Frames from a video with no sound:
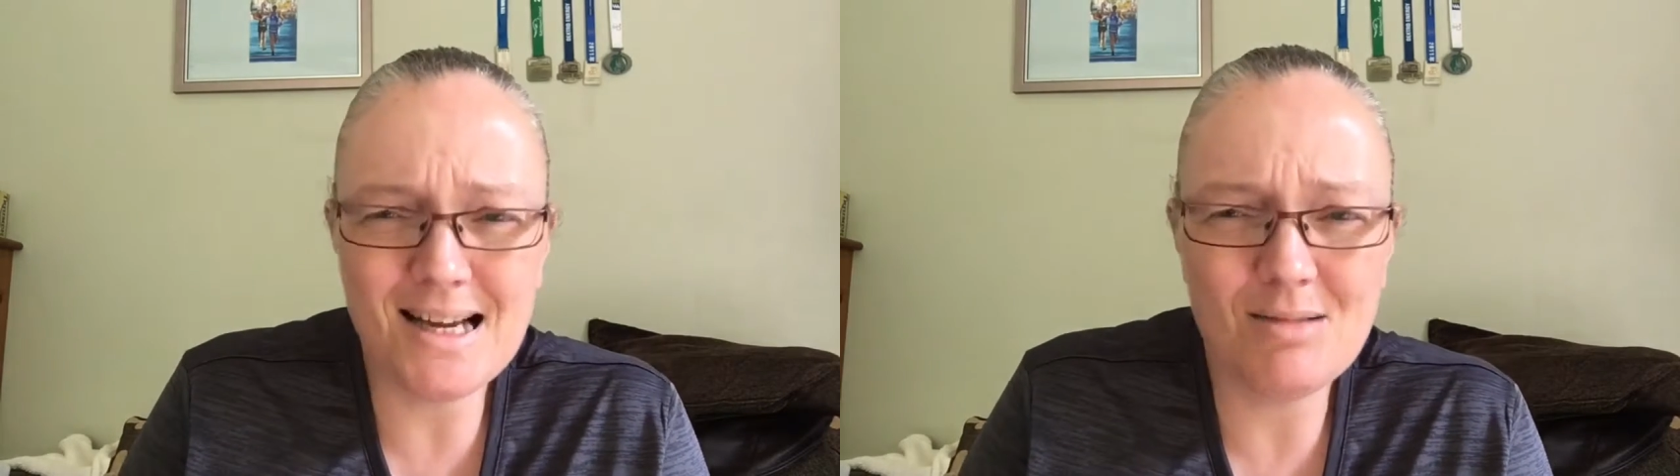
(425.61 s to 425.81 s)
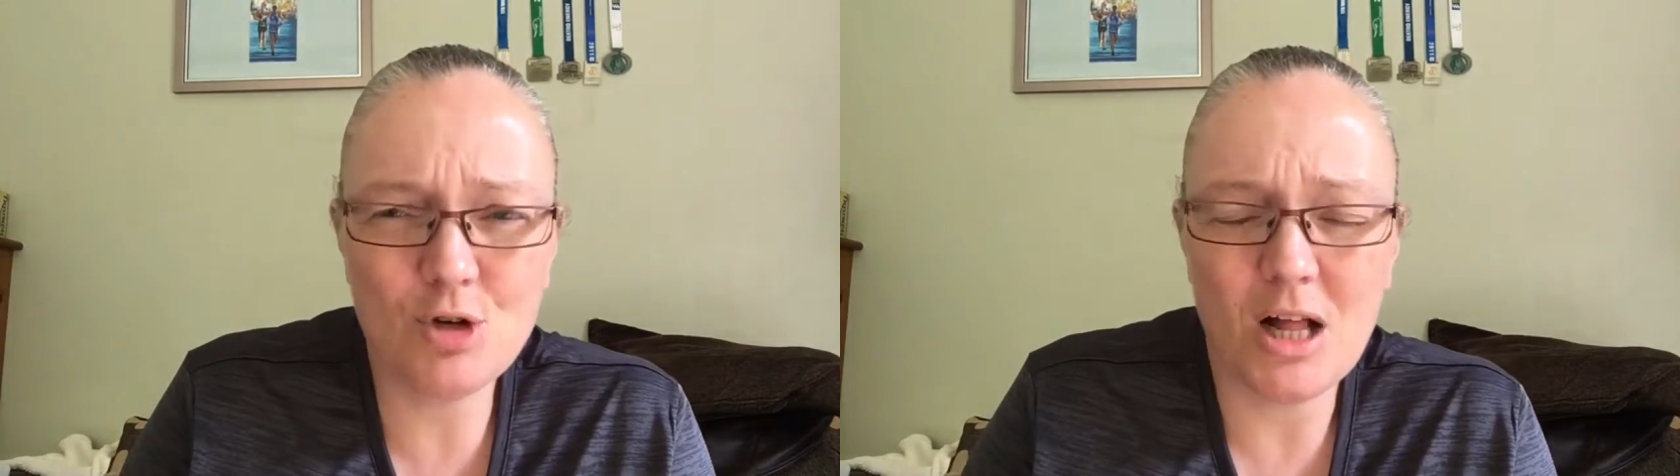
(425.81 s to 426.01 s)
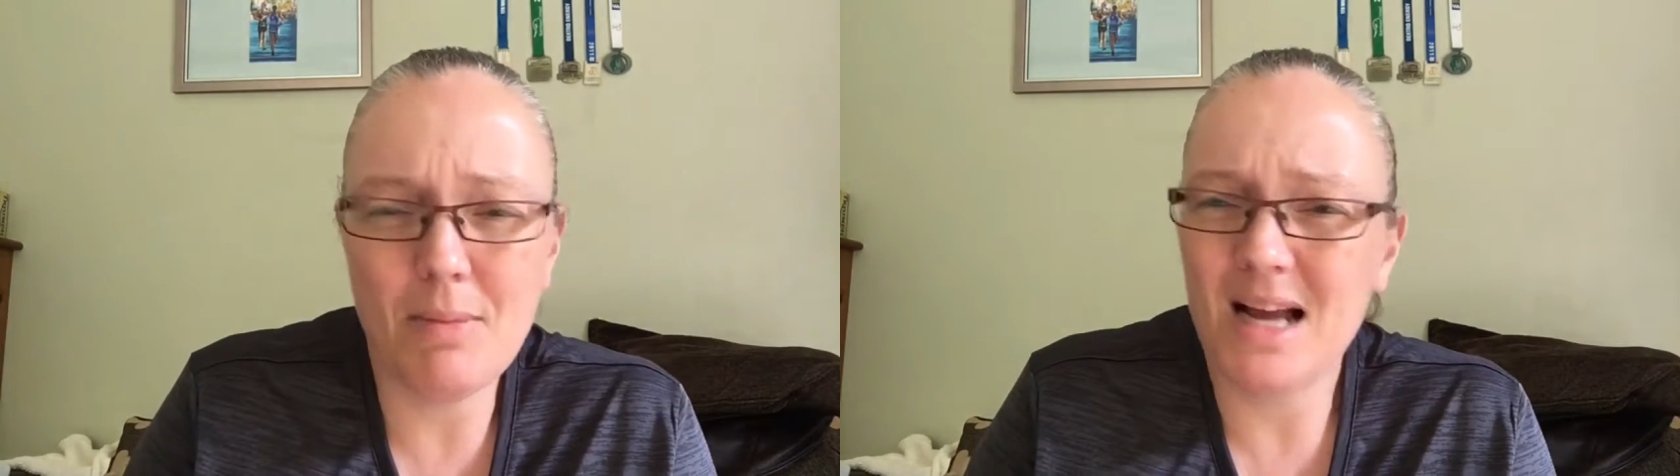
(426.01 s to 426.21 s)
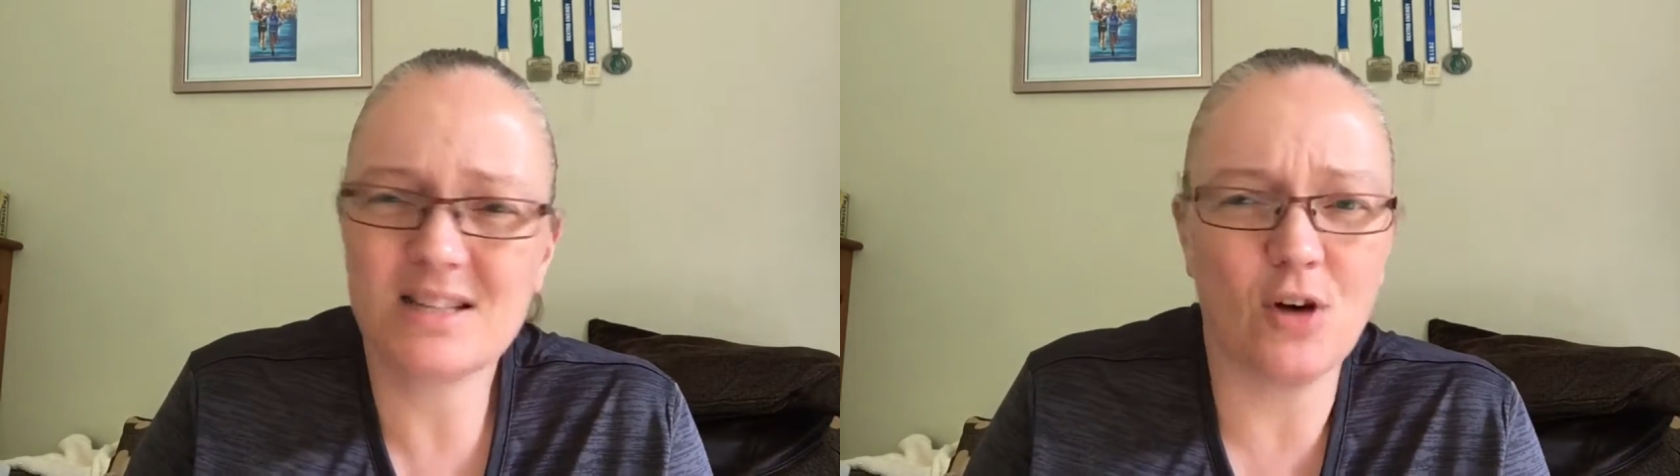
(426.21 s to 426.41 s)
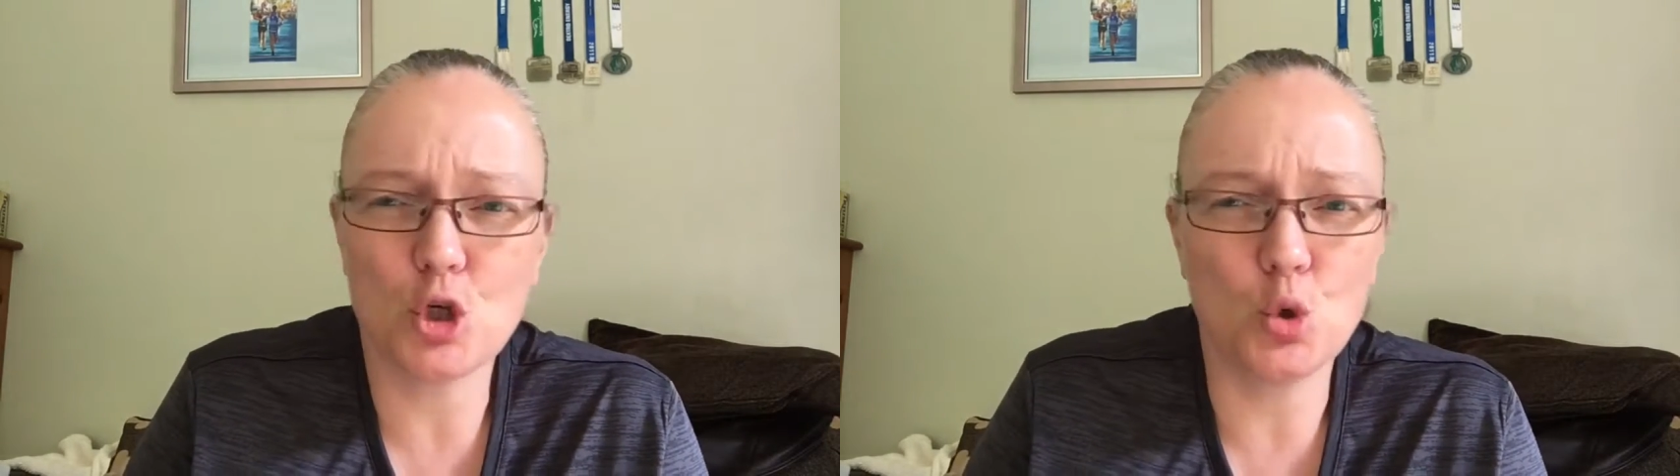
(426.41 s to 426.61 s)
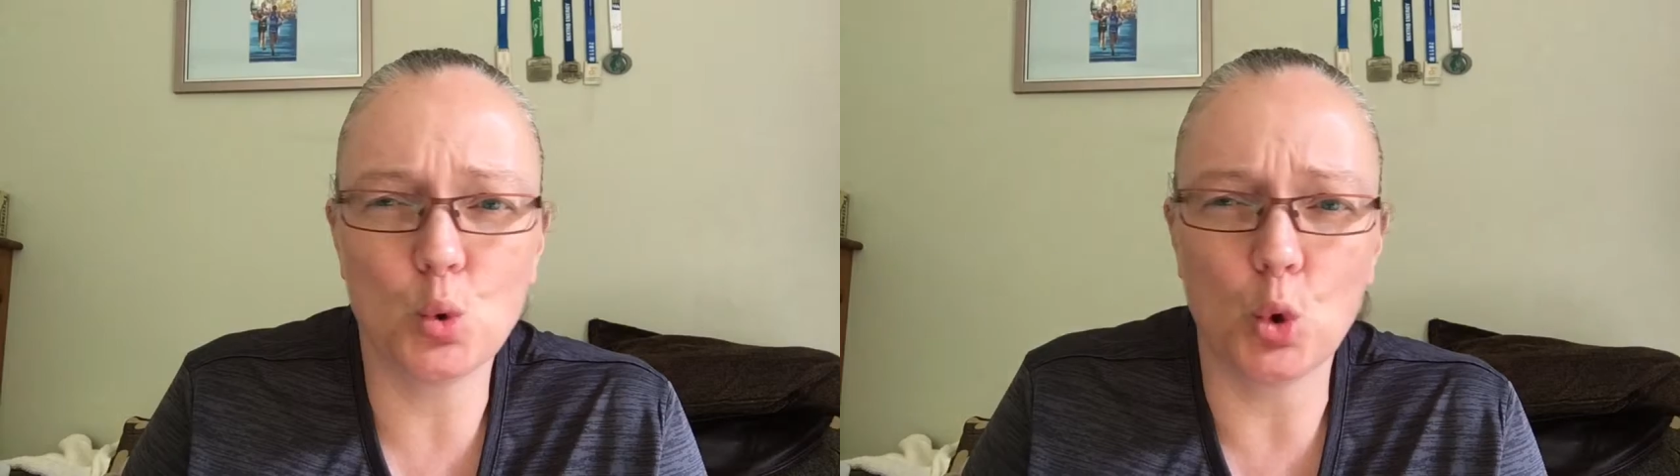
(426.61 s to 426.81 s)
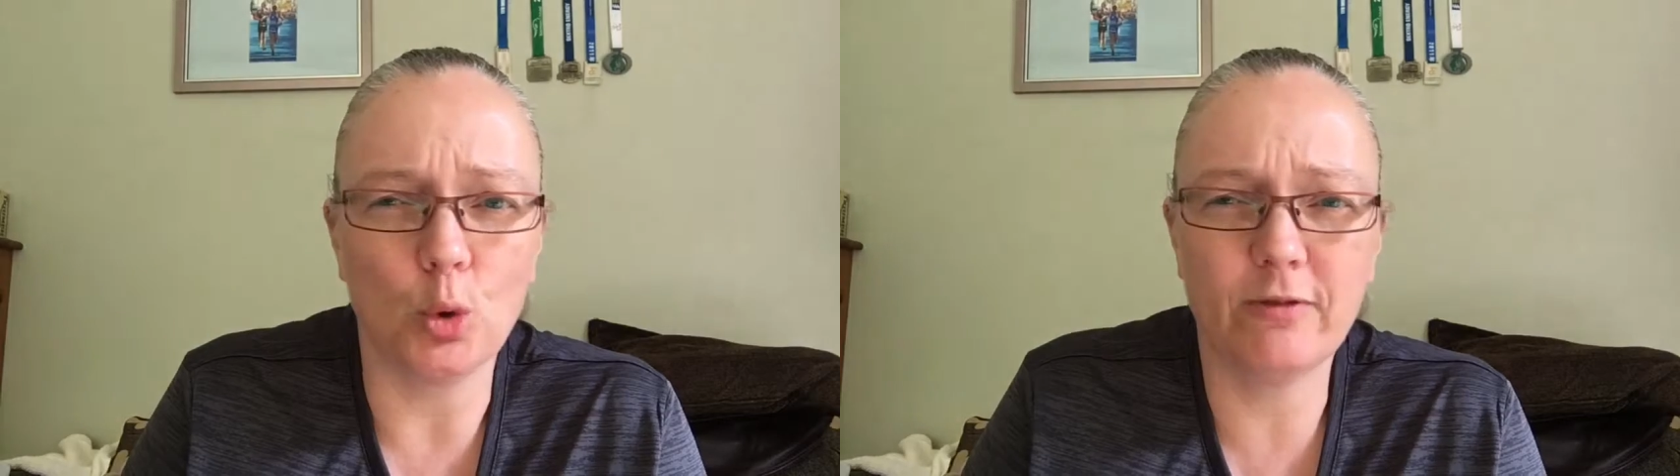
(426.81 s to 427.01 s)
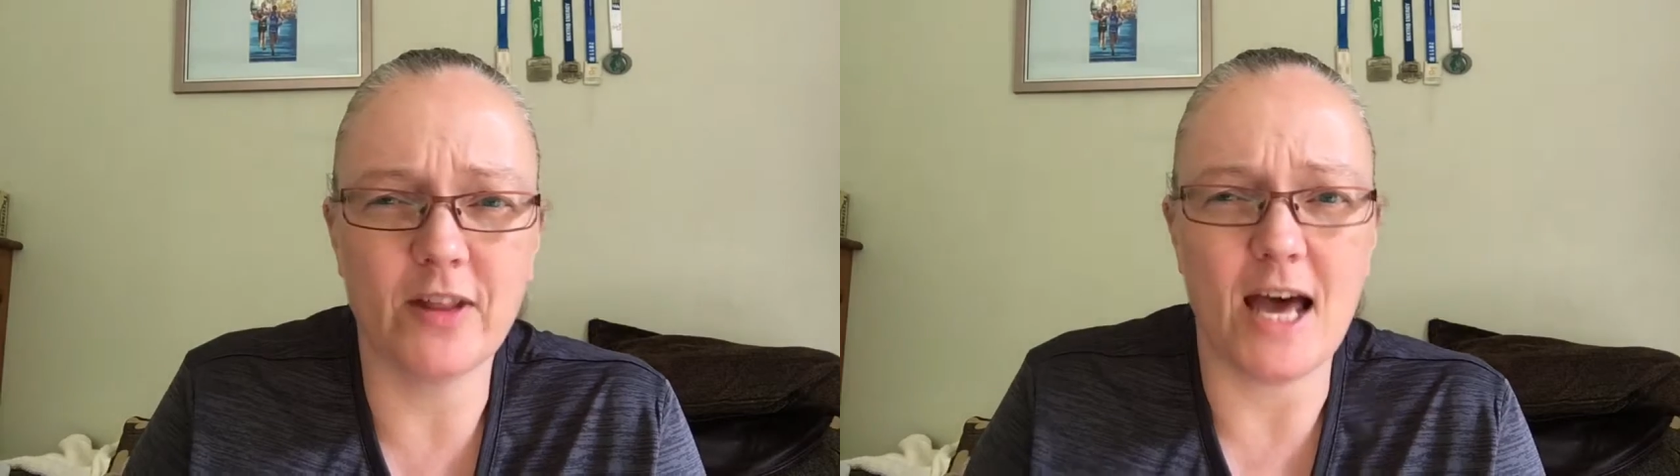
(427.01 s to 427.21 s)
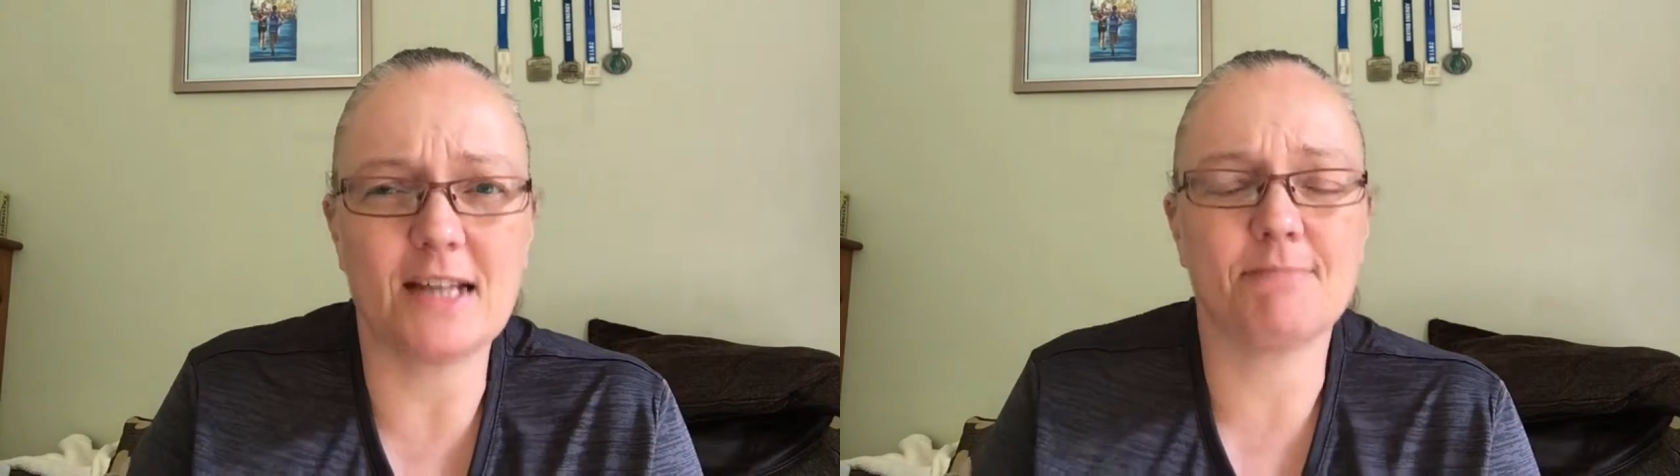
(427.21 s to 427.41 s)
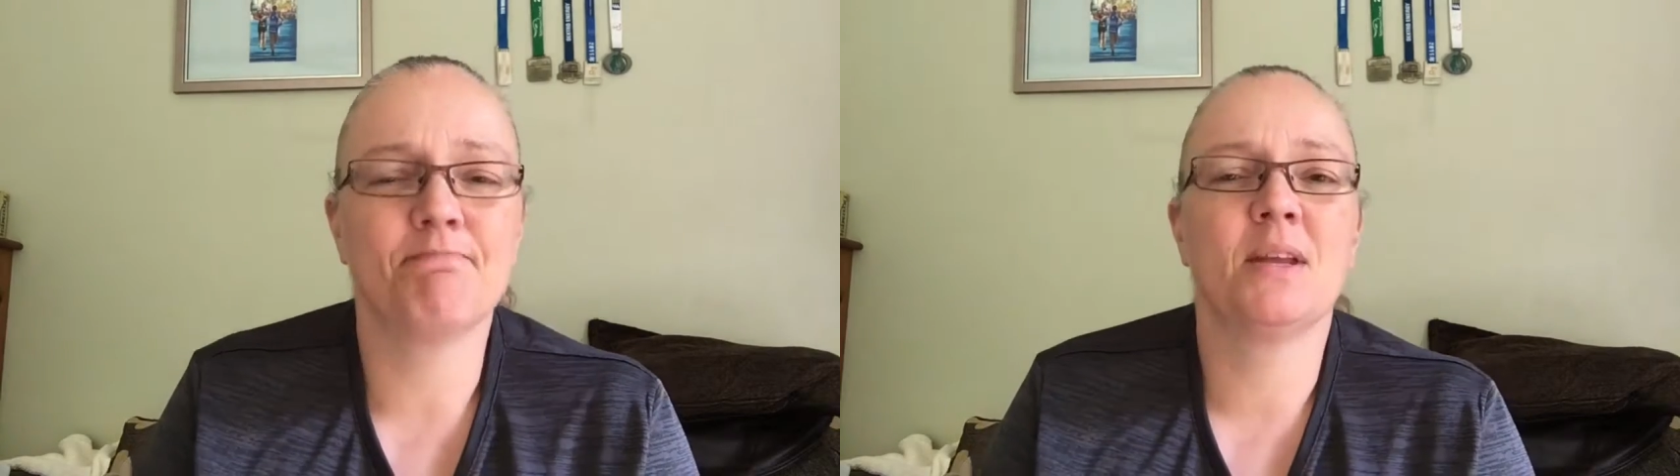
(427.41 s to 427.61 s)
time trial bike's far too cool for
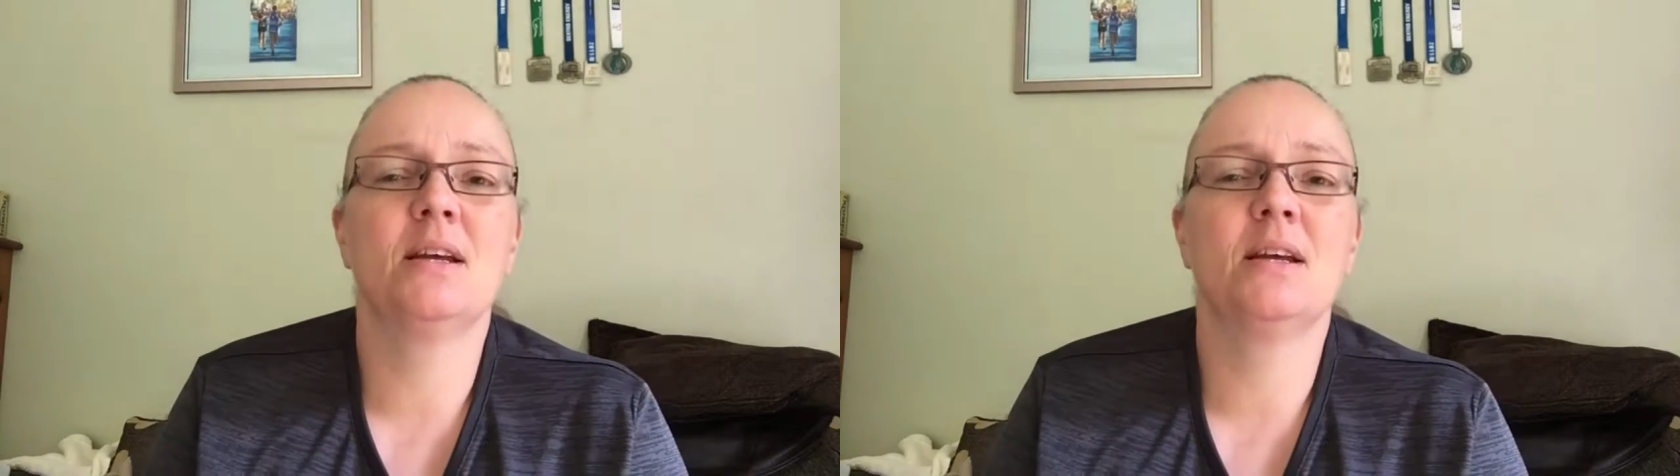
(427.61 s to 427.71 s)
that.